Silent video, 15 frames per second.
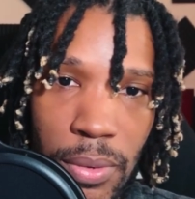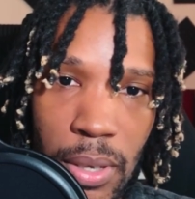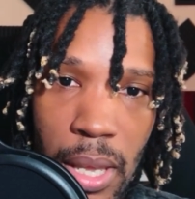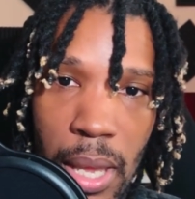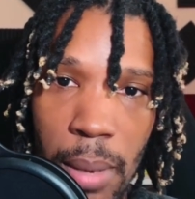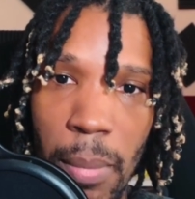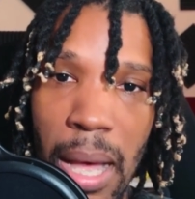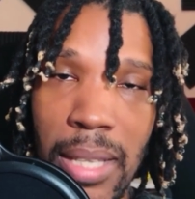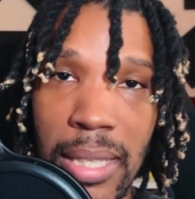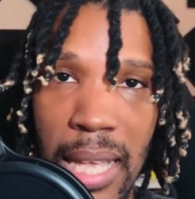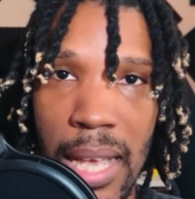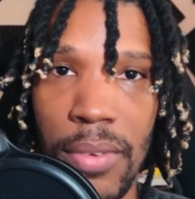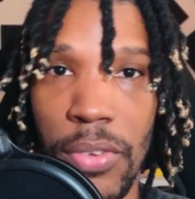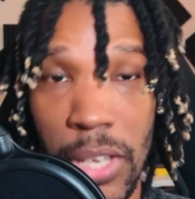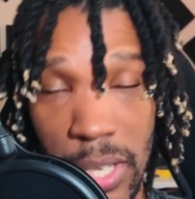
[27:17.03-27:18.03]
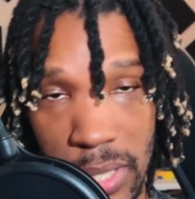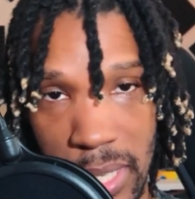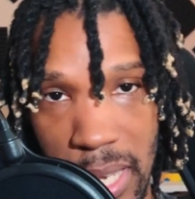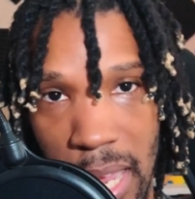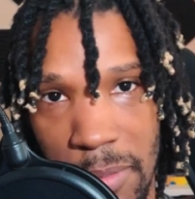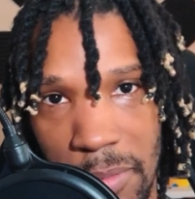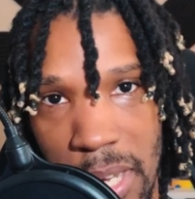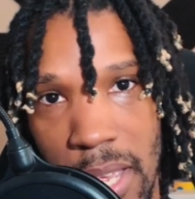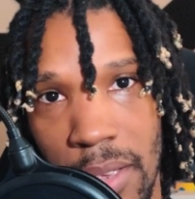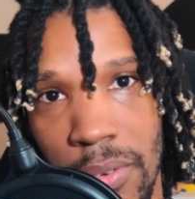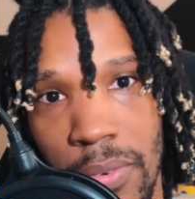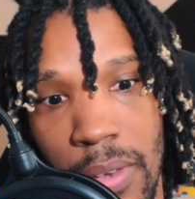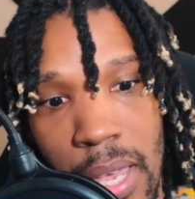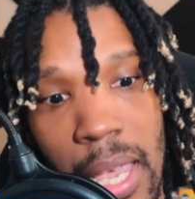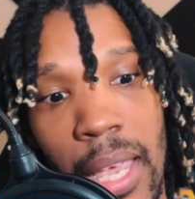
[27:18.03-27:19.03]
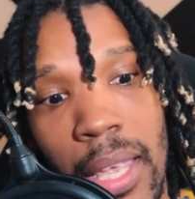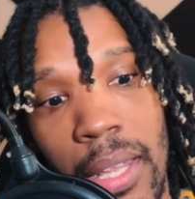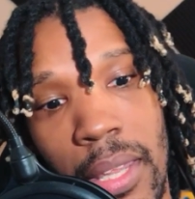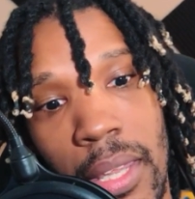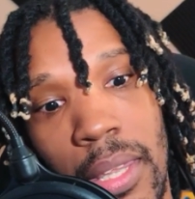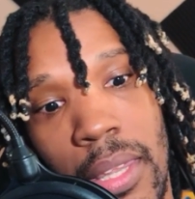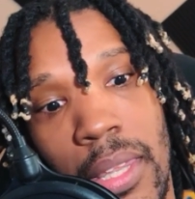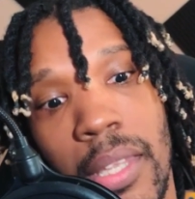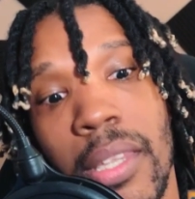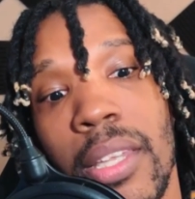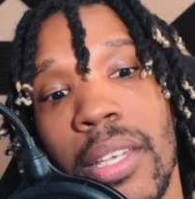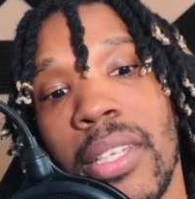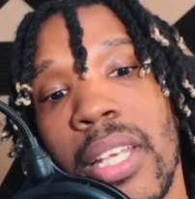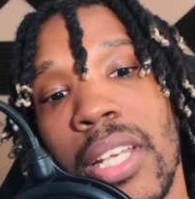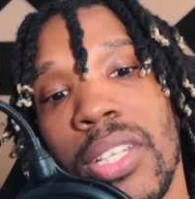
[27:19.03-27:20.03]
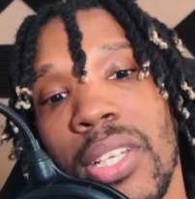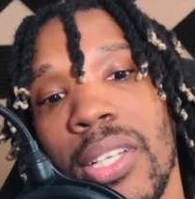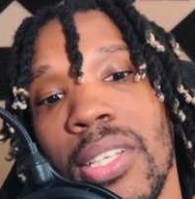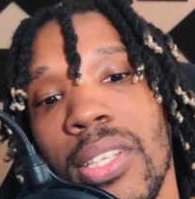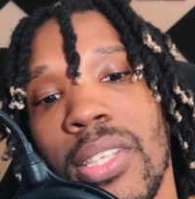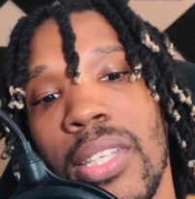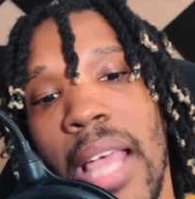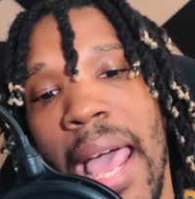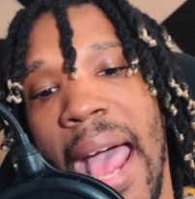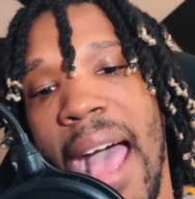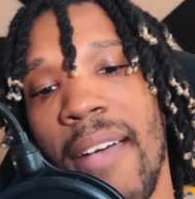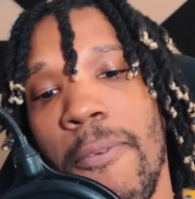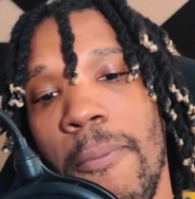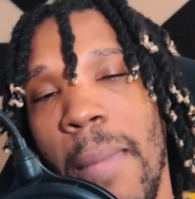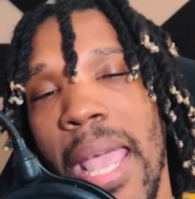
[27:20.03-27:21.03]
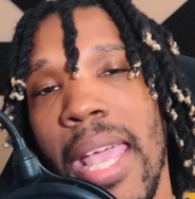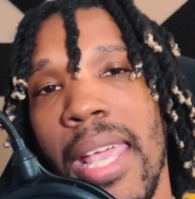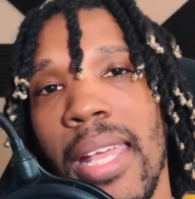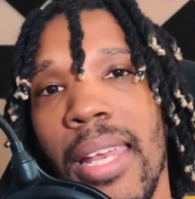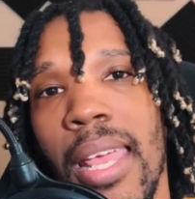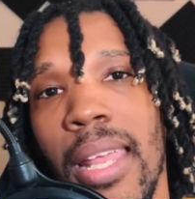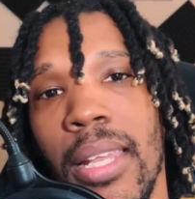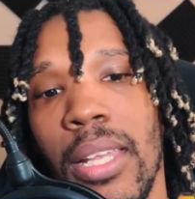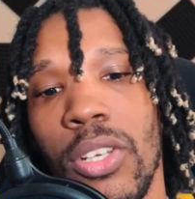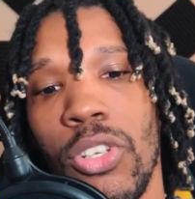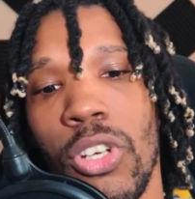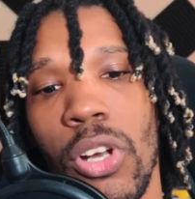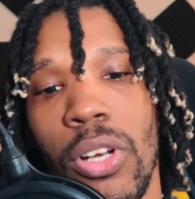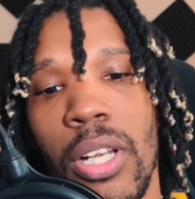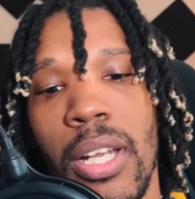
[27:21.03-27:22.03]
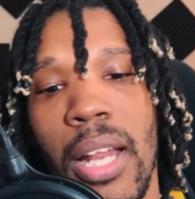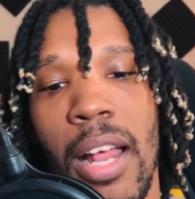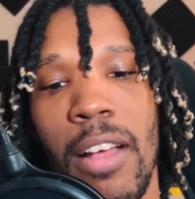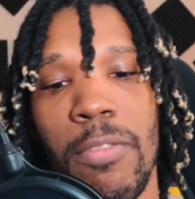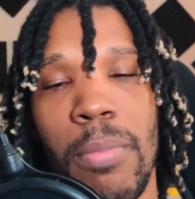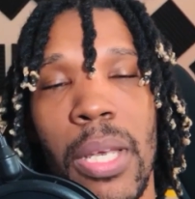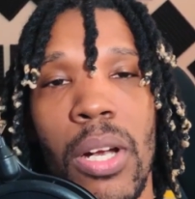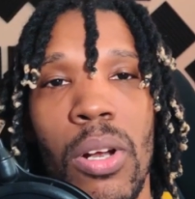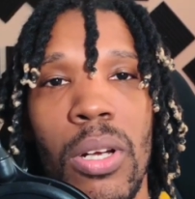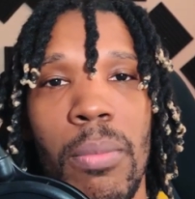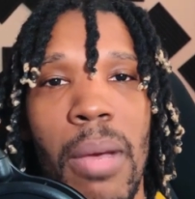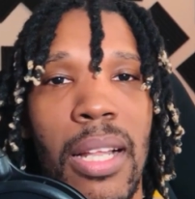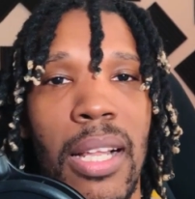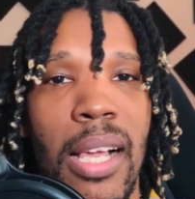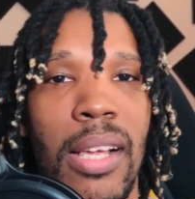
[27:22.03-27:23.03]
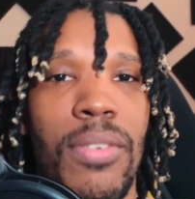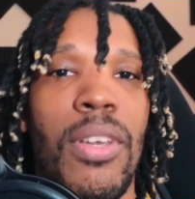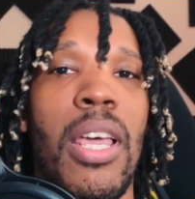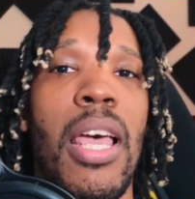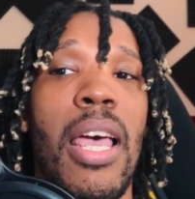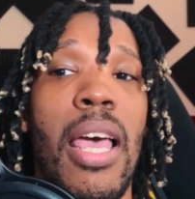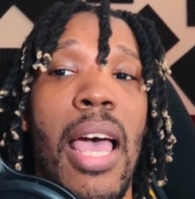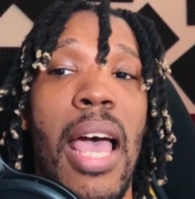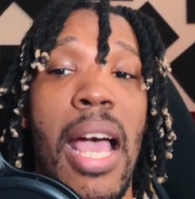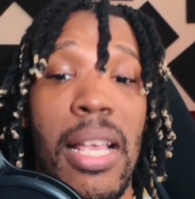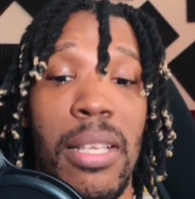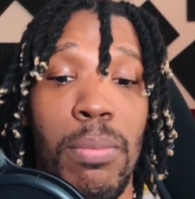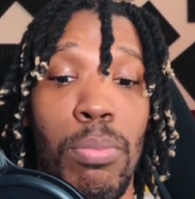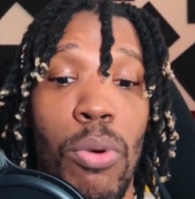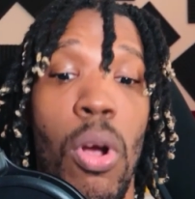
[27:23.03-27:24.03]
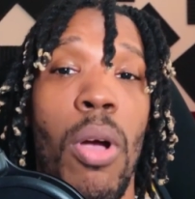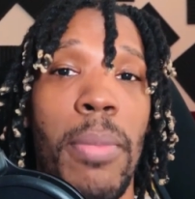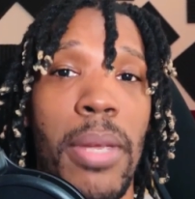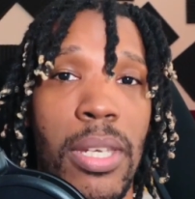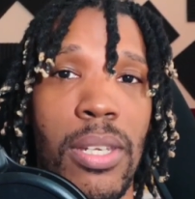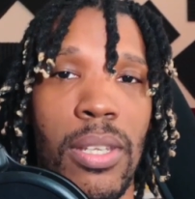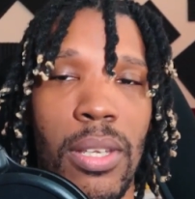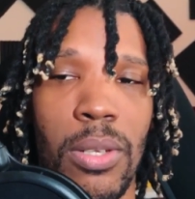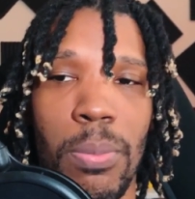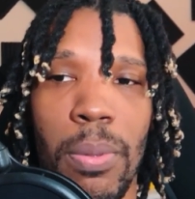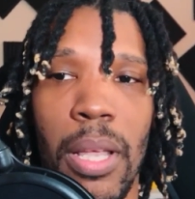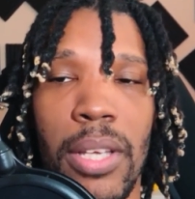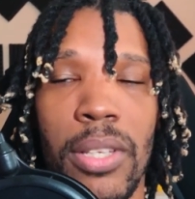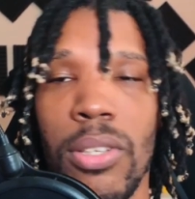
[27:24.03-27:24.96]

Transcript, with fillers: and my life is game dev, and the decisions that I've made and the journey that I've been on in my life has brought me to this place.